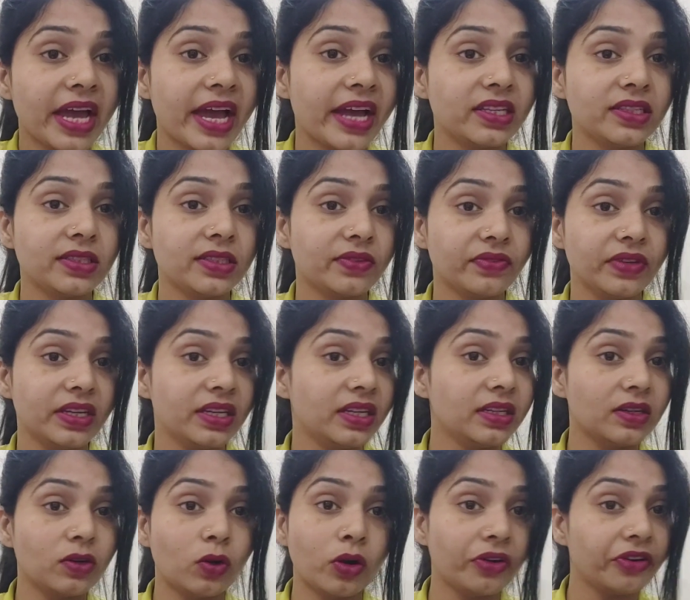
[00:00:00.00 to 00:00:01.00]
as
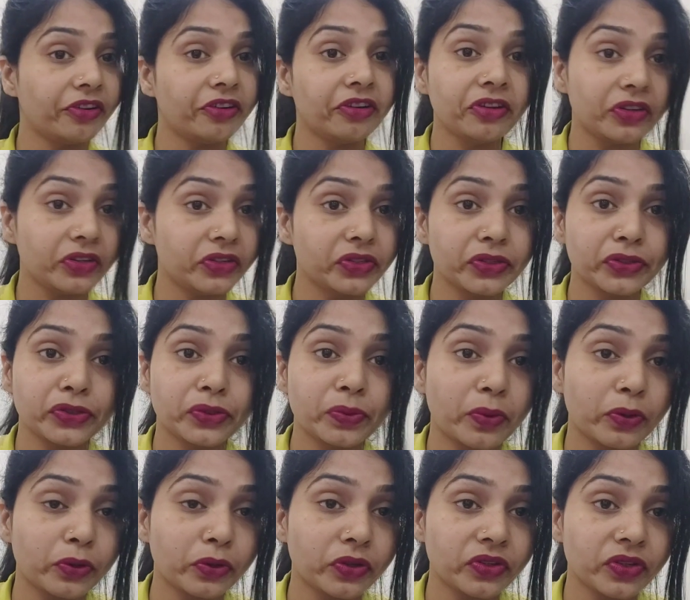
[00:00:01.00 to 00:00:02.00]
we already discussed
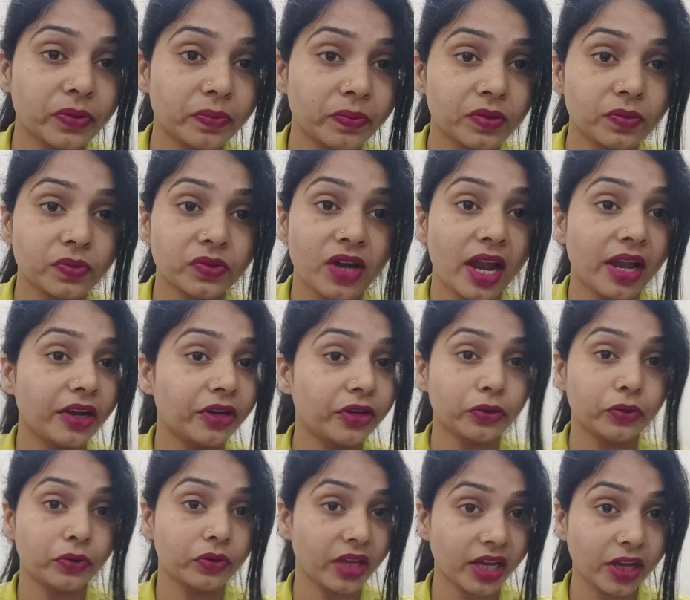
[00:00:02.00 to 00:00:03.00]
about the symptoms related
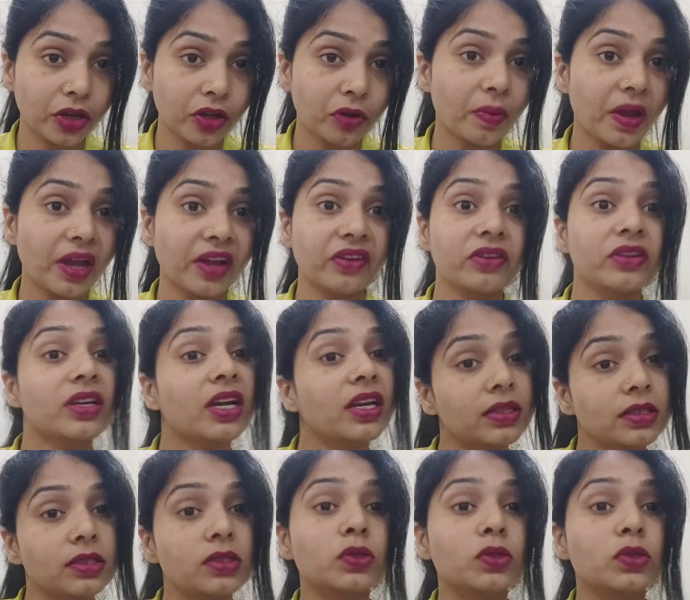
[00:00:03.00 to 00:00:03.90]
to the acute pancreatitis.